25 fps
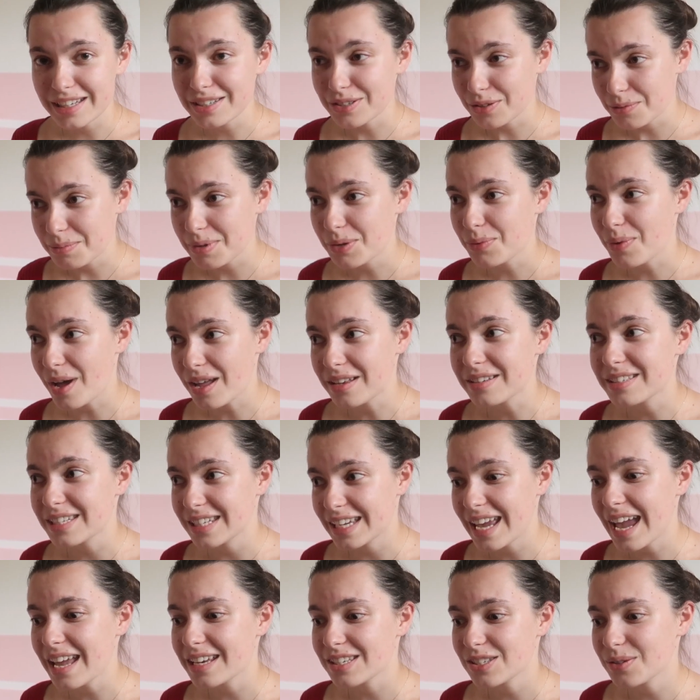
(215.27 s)
It took me a while
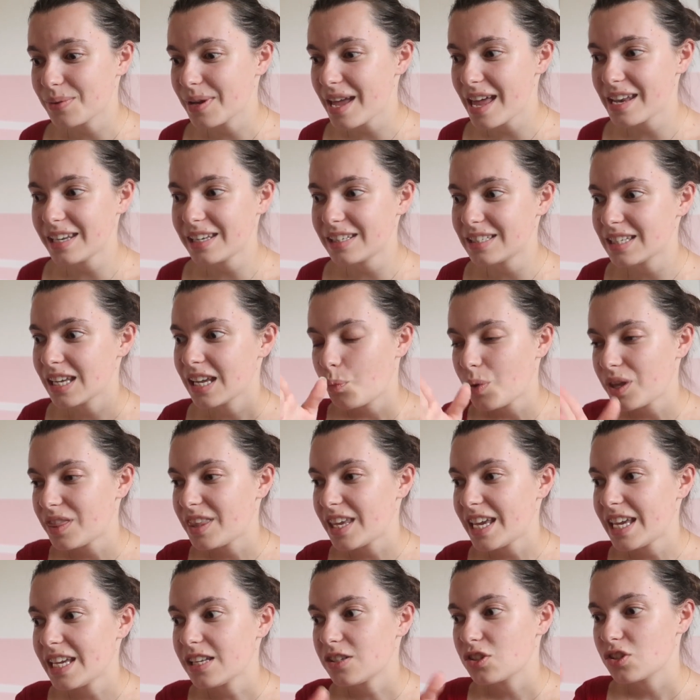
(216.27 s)
to get to it, and
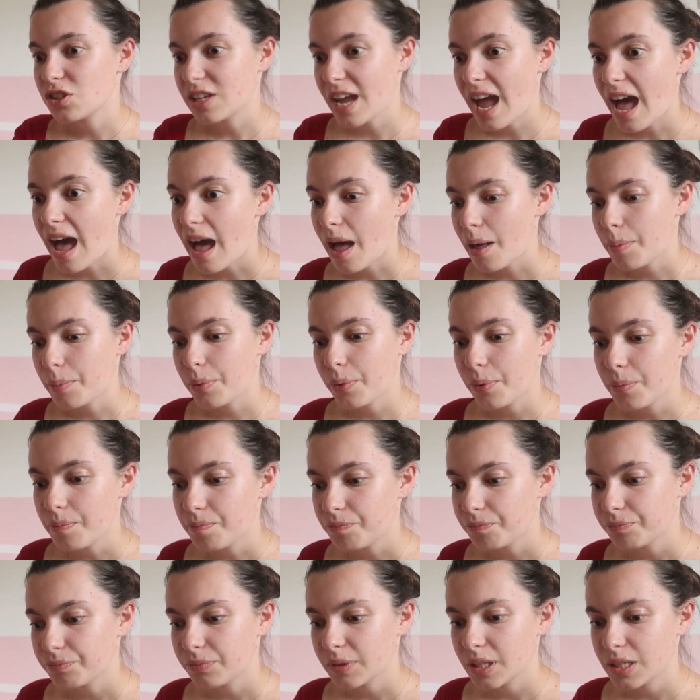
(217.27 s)
with each gap,
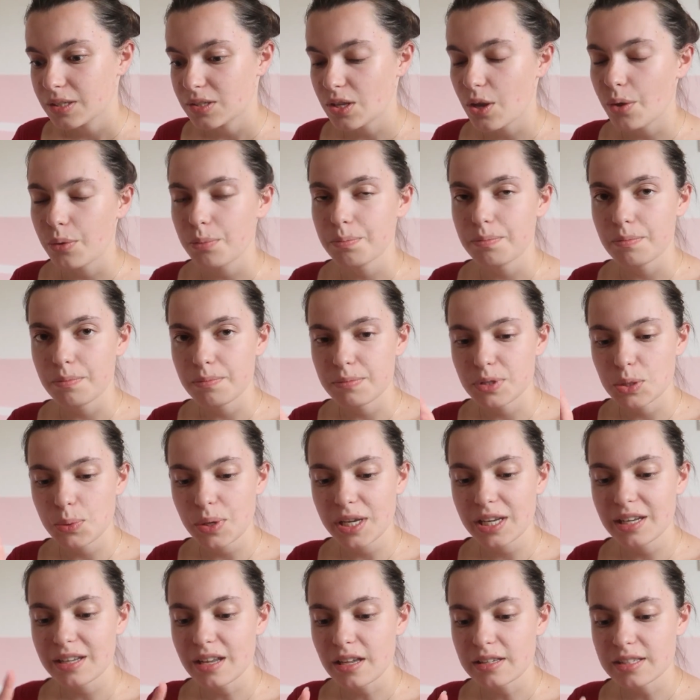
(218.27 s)
so
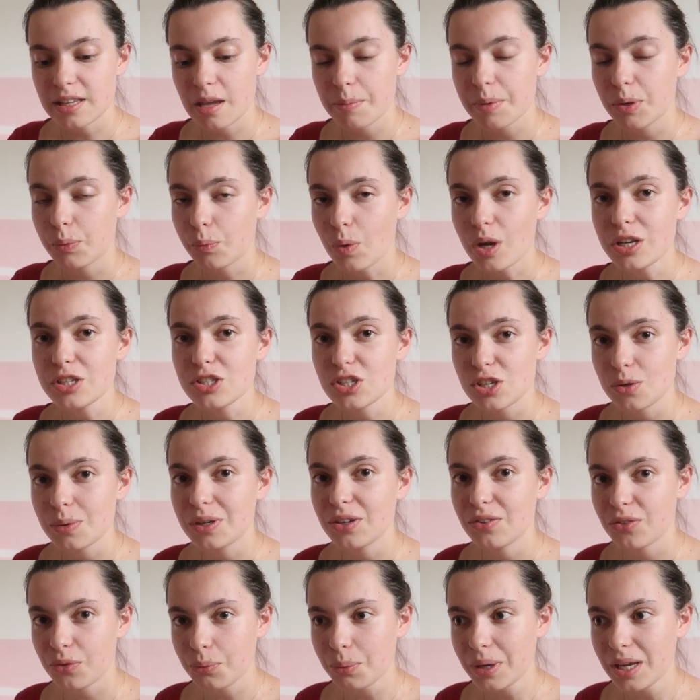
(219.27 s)
between assignment 1, 2
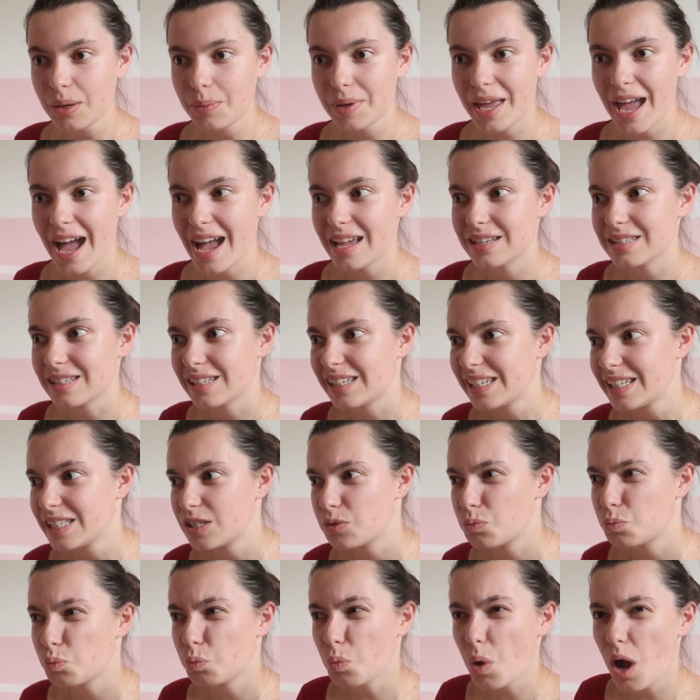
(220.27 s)
and 3 we had at
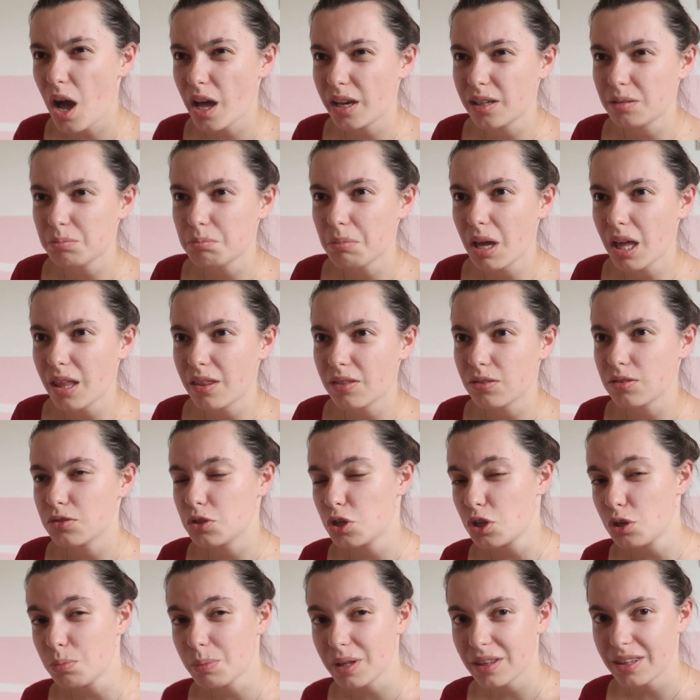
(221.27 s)
least 1 month,
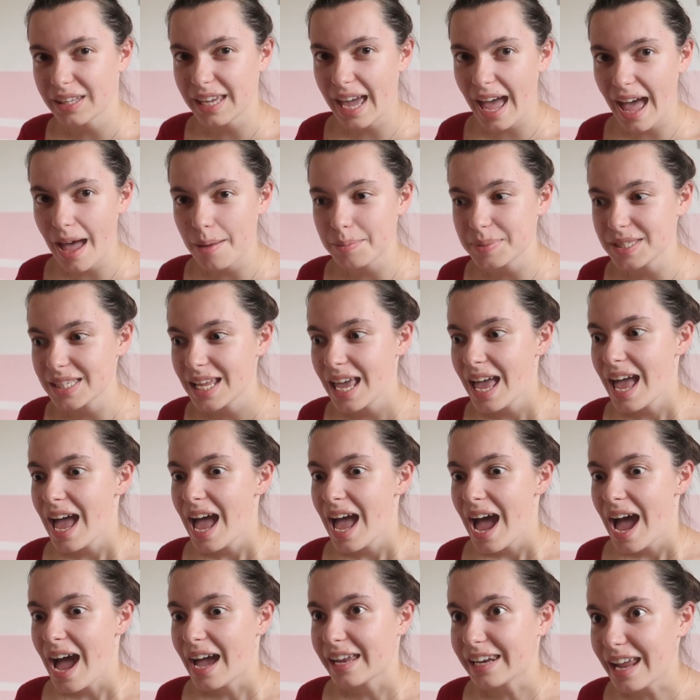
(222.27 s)
2 month gaps,
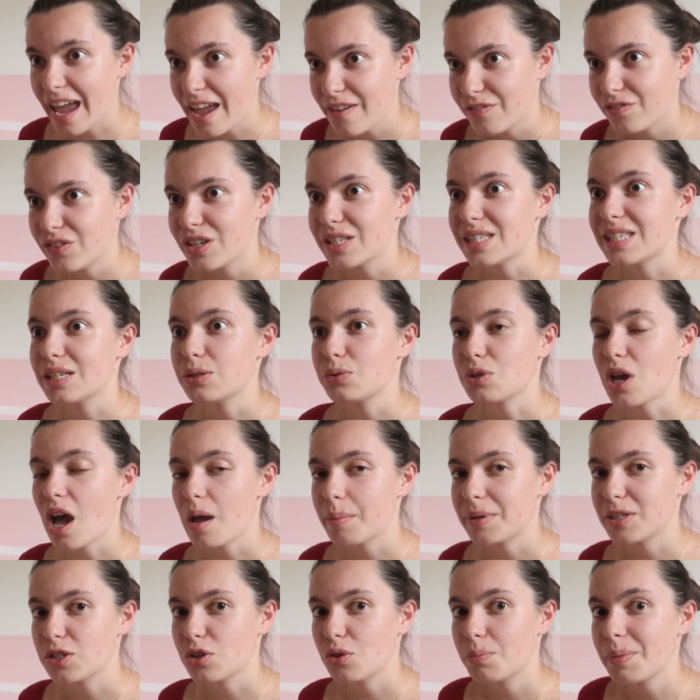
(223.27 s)
and every single
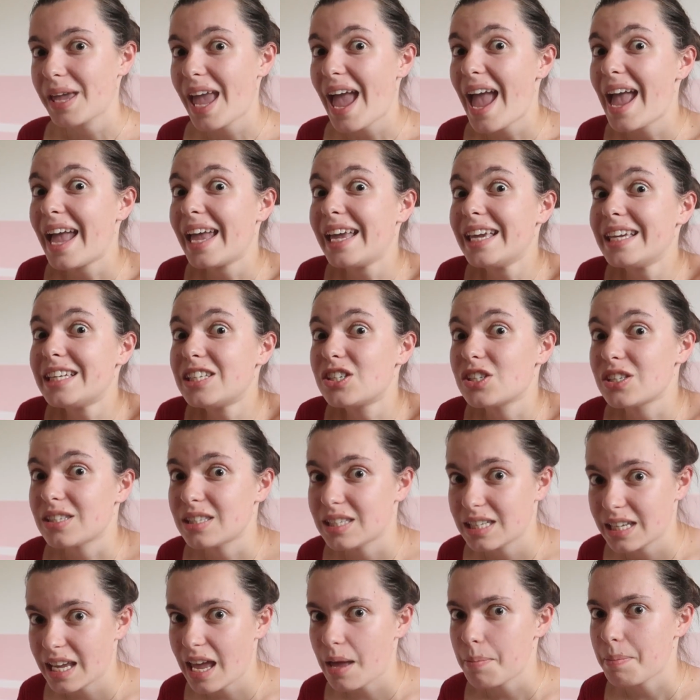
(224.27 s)
time it took me
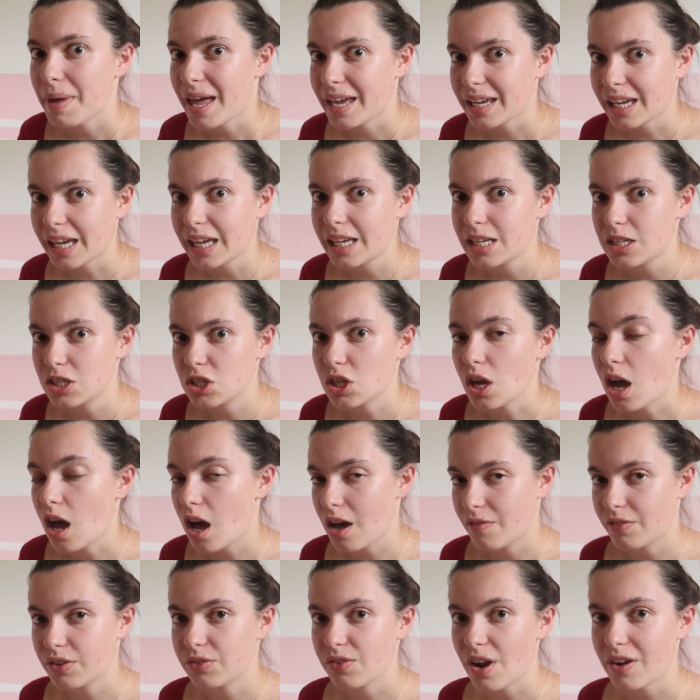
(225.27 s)
ages to get back into
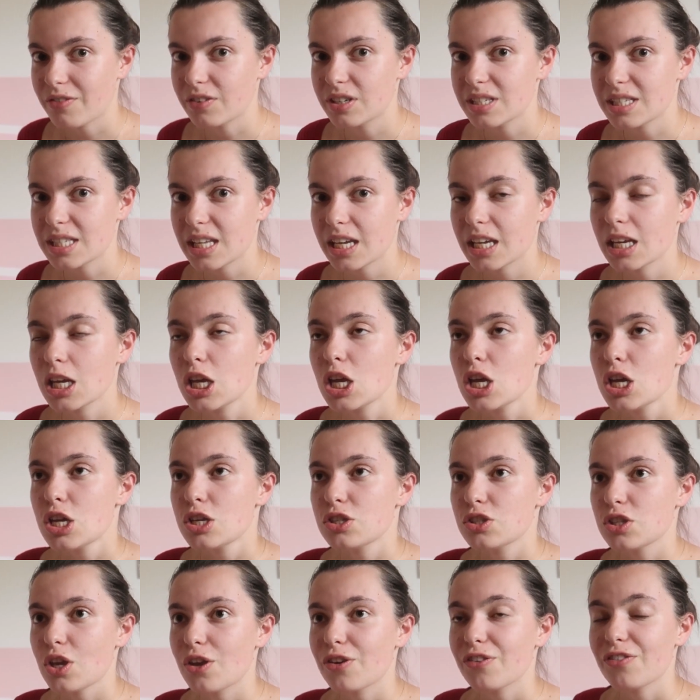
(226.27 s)
Harvard referencing.
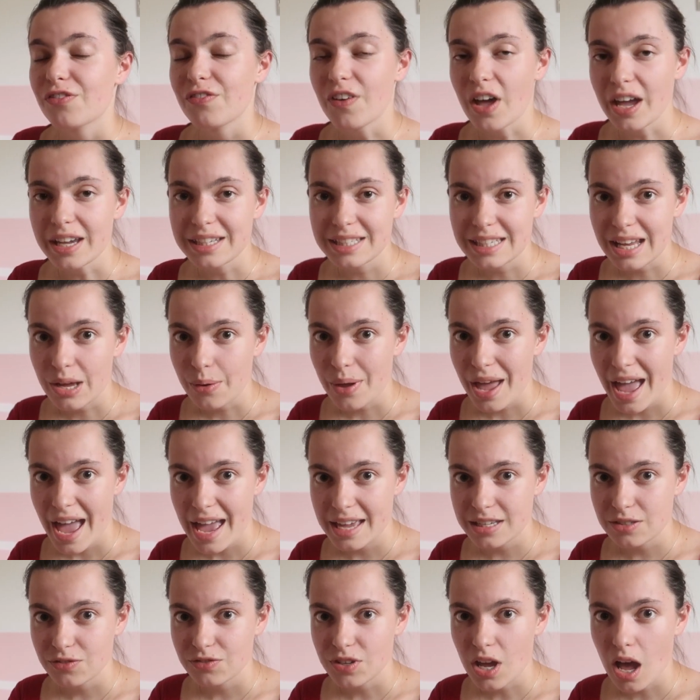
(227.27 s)
So find out
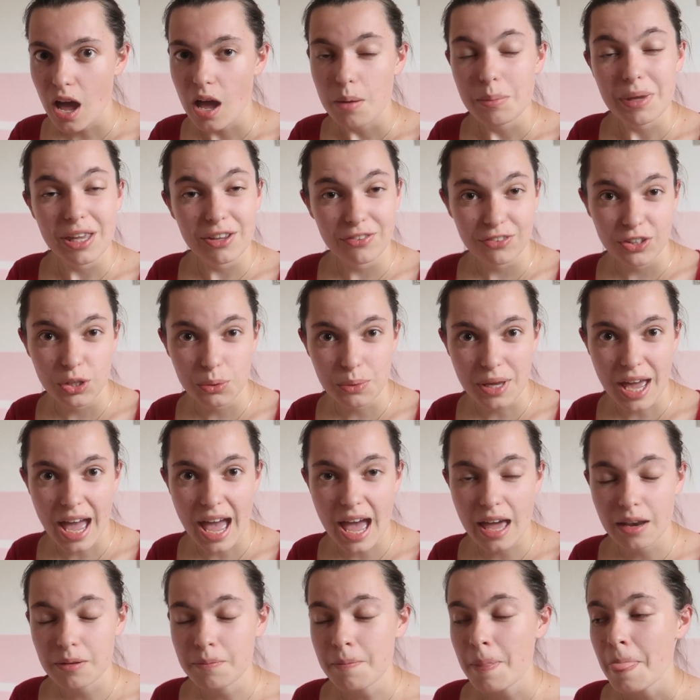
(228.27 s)
ahead of time if you
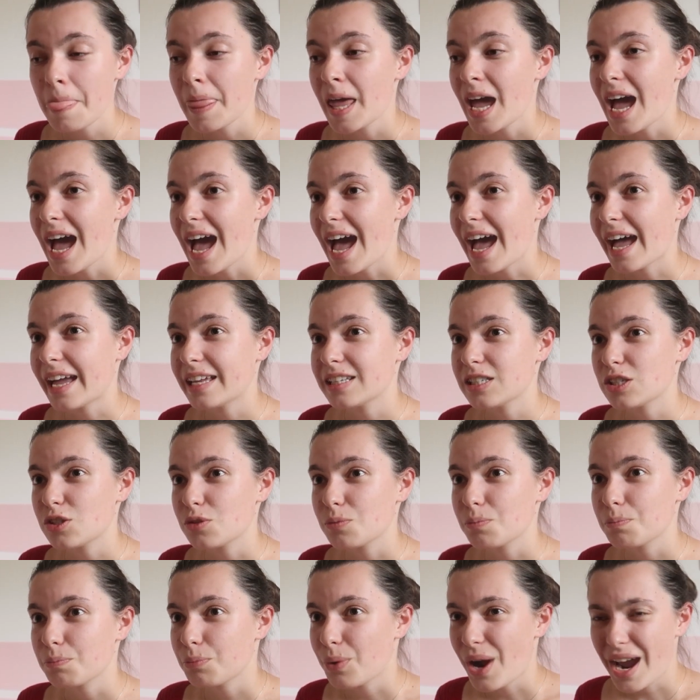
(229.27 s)
can
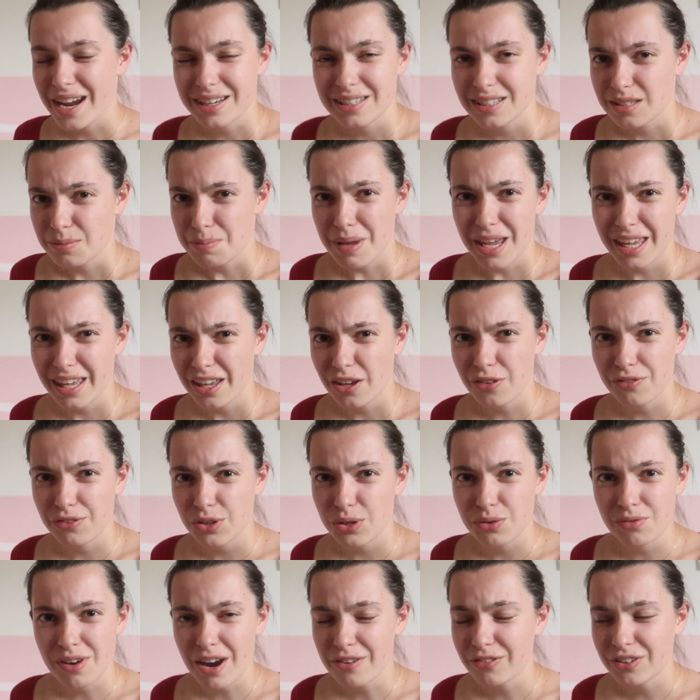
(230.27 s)
and practice making a
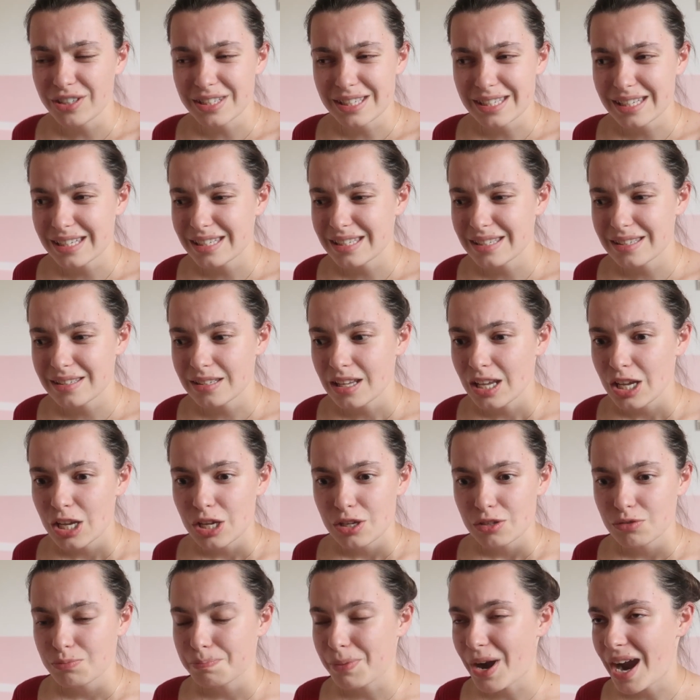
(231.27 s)
few references.
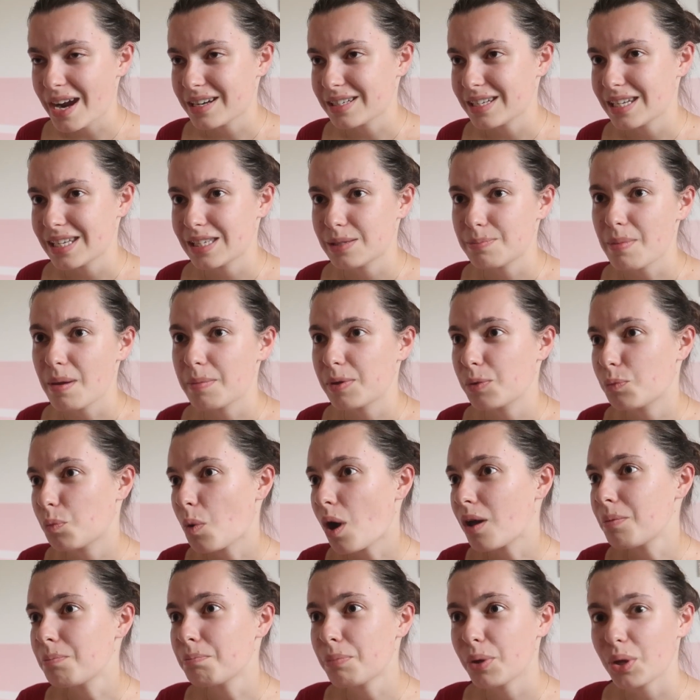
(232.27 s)
Practice maybe
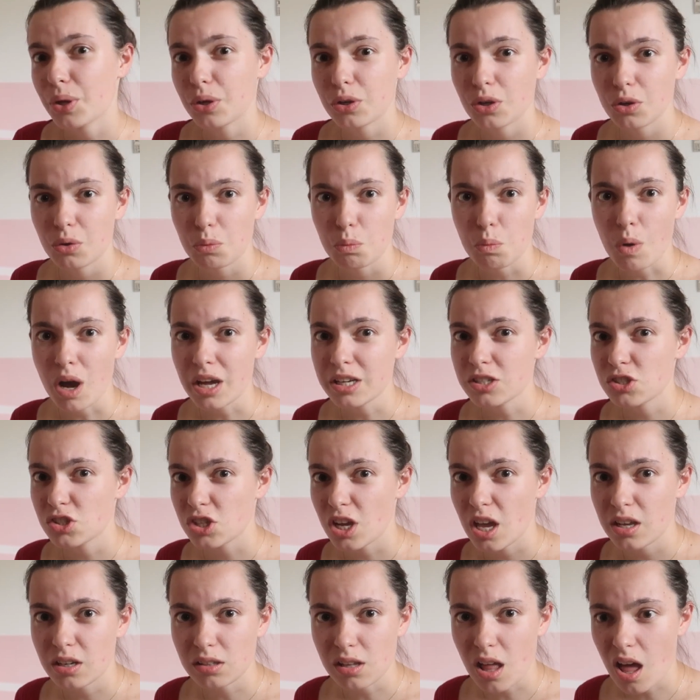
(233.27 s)
one book, one
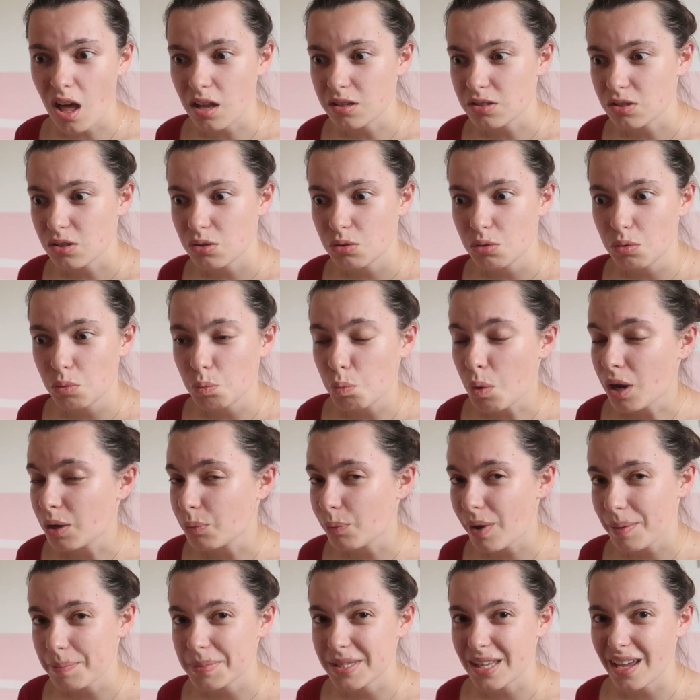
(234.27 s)
journal article,
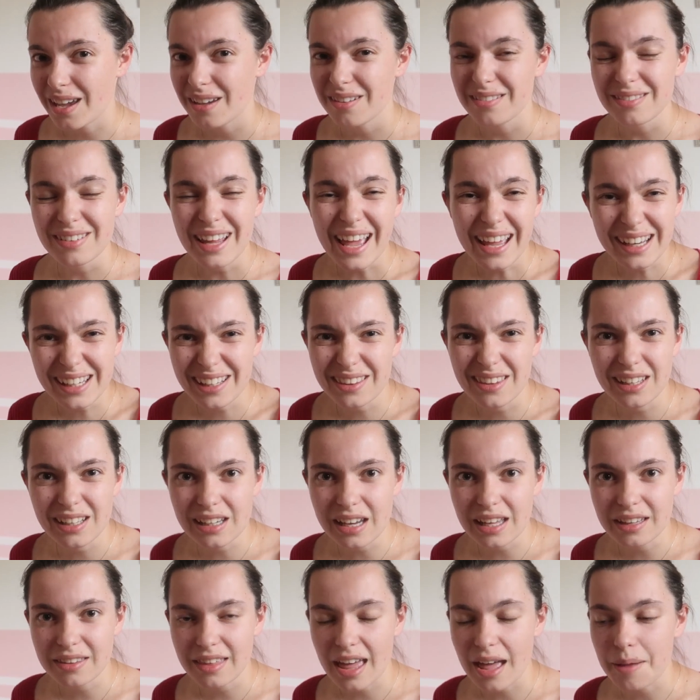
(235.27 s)
one website, anything
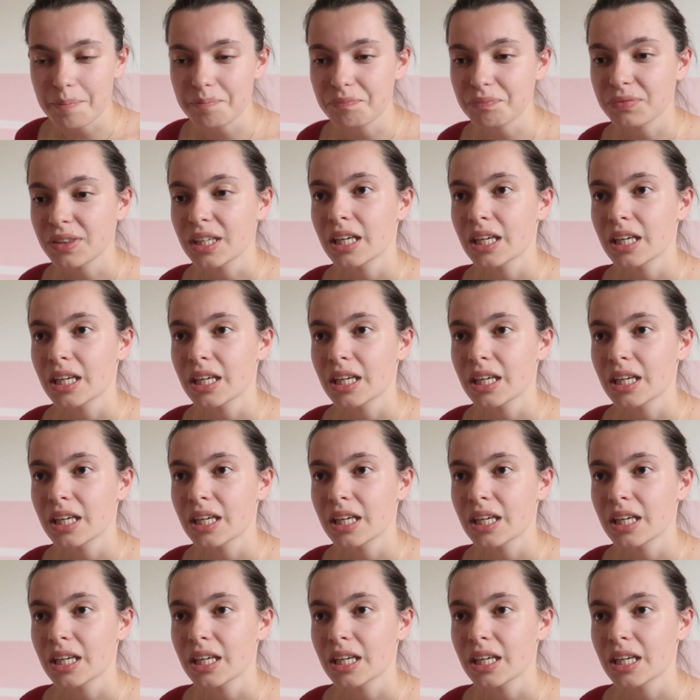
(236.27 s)
like that.